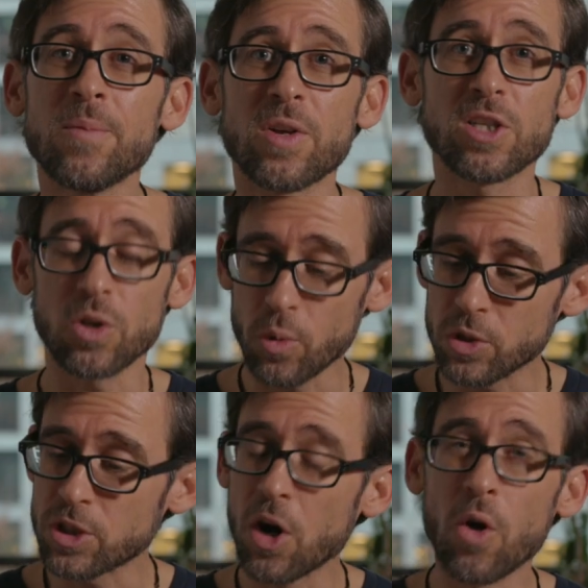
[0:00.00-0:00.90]
there's
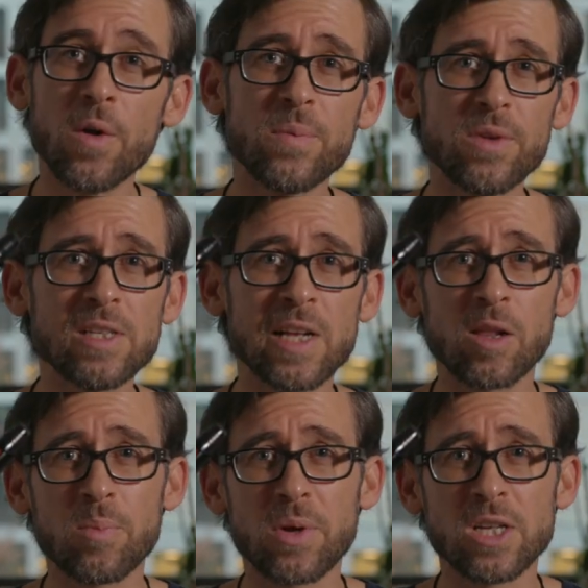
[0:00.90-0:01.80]
also this
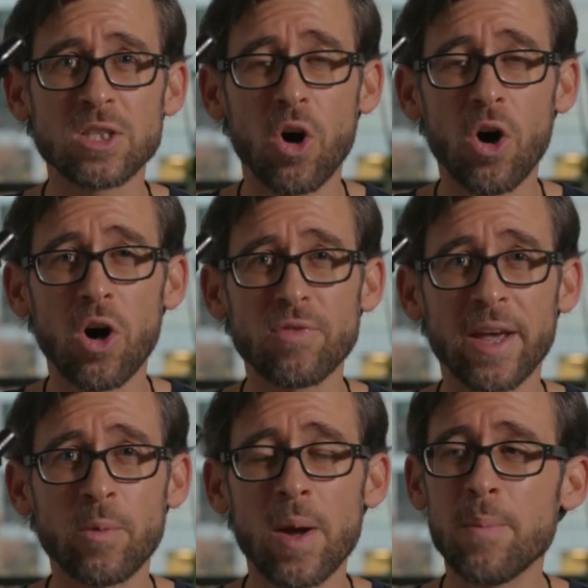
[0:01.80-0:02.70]
little piece of
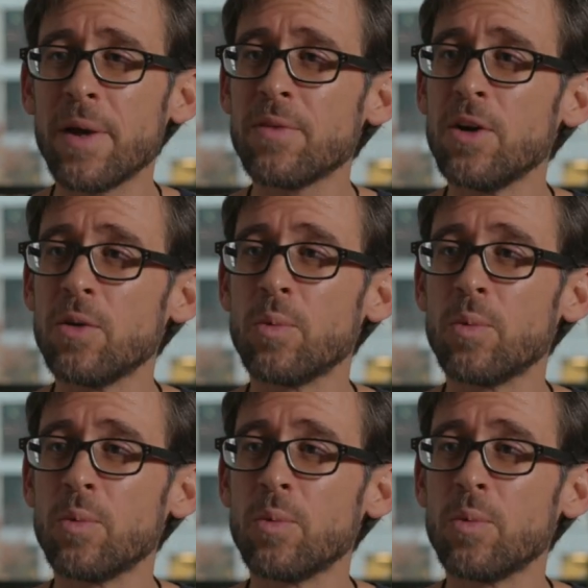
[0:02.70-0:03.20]
equipment,